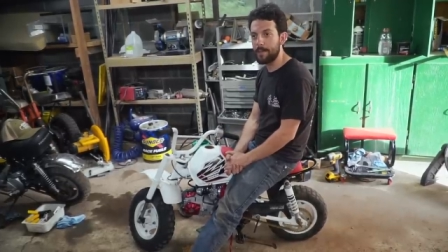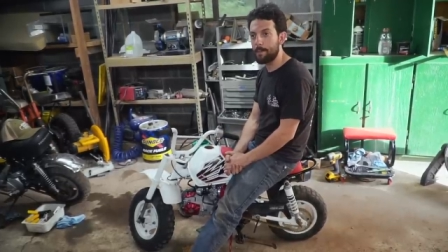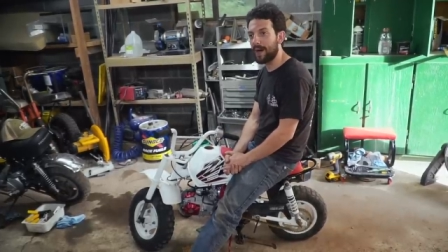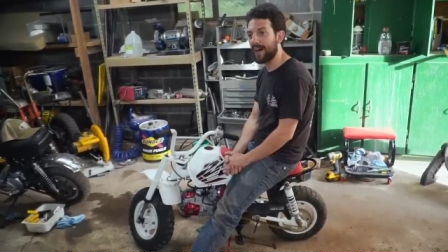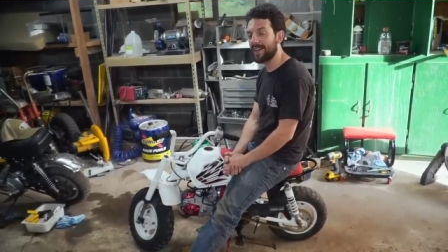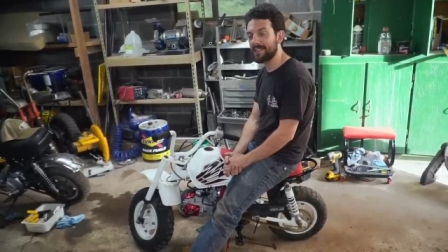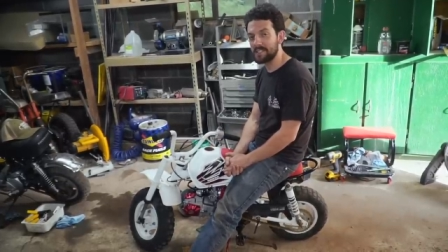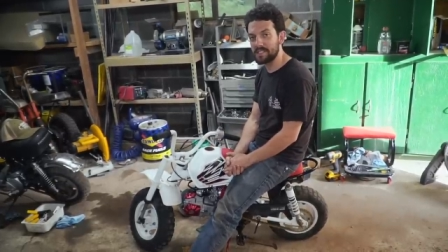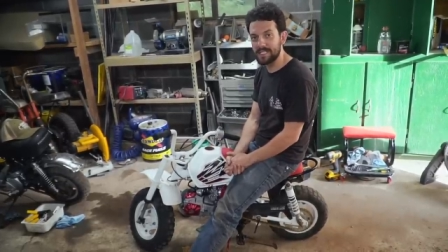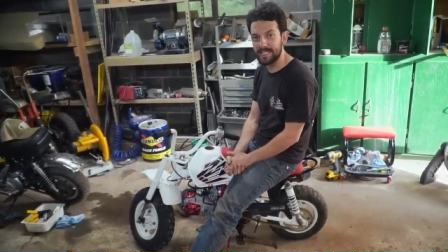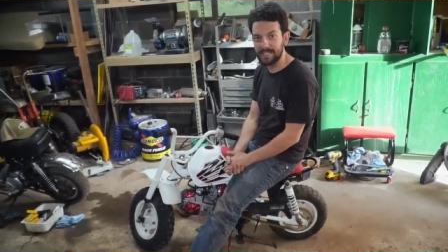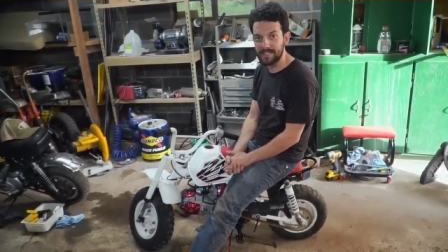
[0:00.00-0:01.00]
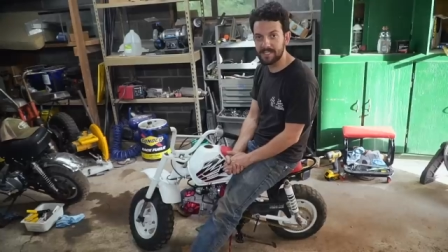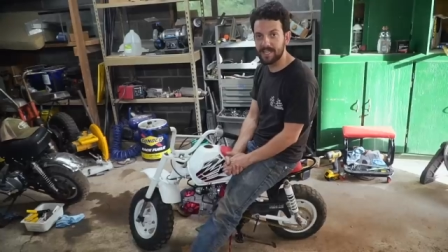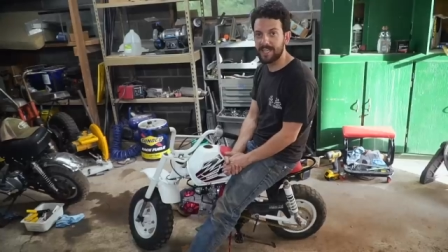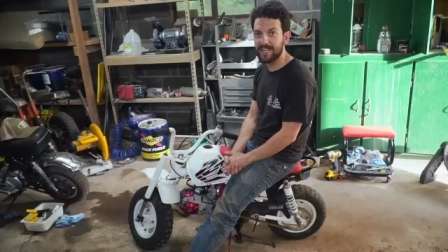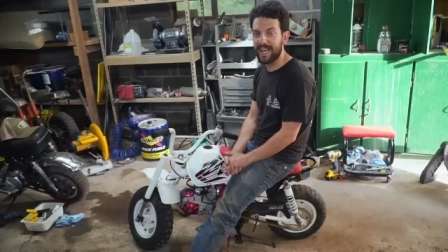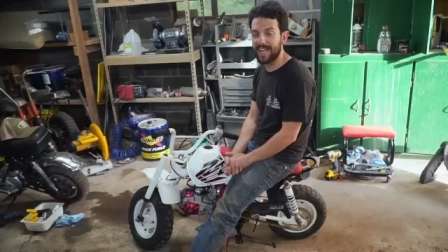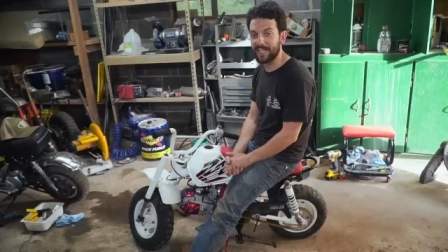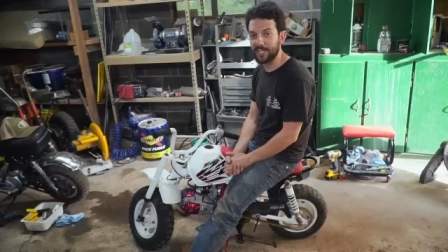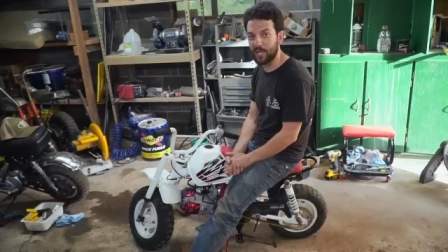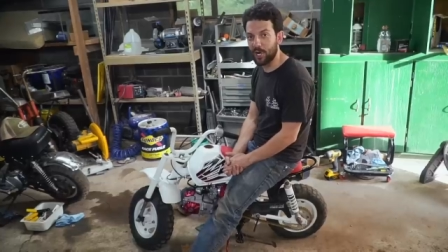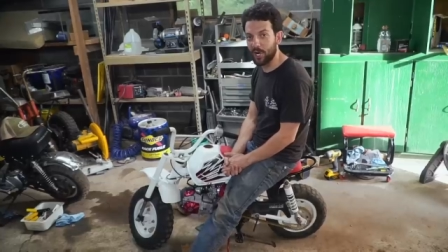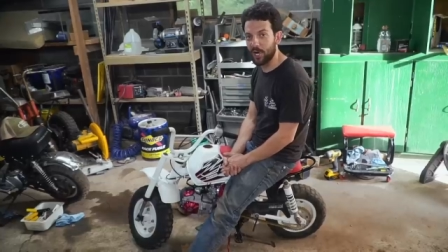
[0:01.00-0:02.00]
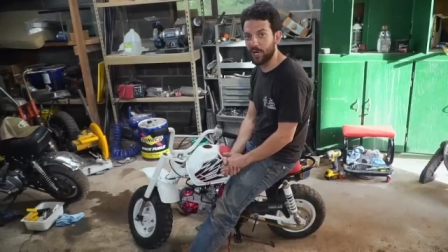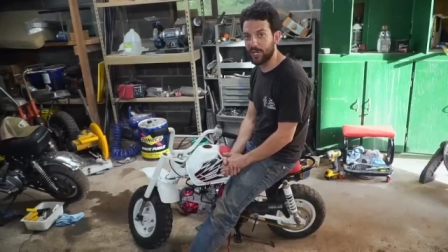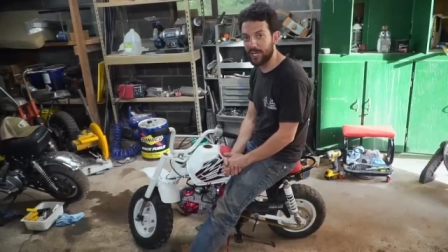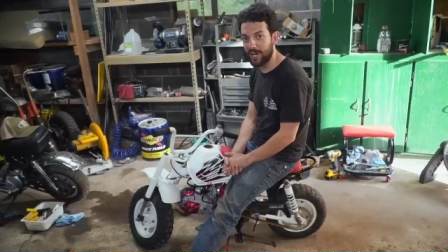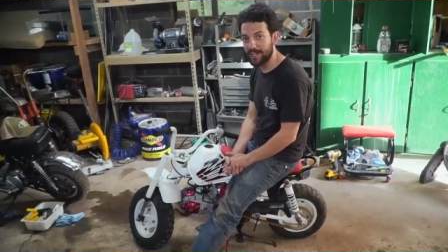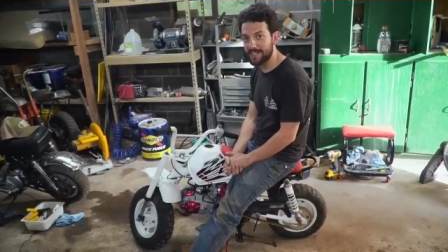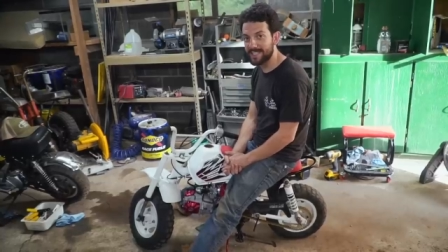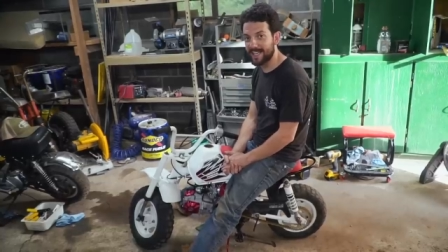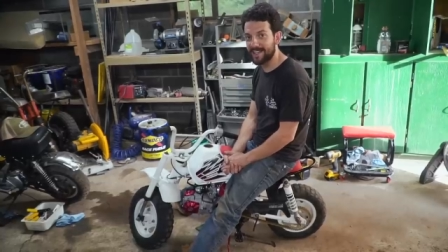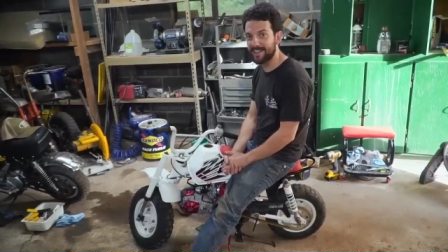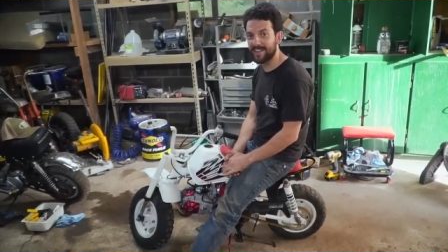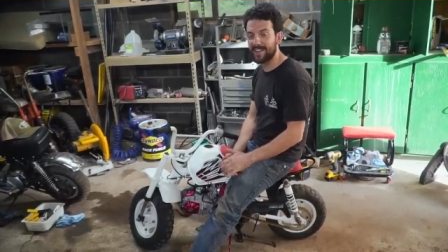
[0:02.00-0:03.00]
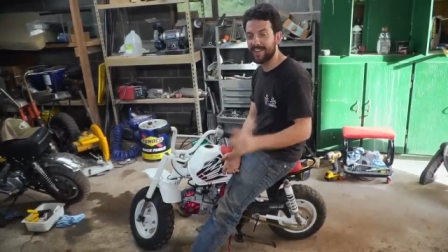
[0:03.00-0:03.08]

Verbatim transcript: behind the scenes and car content.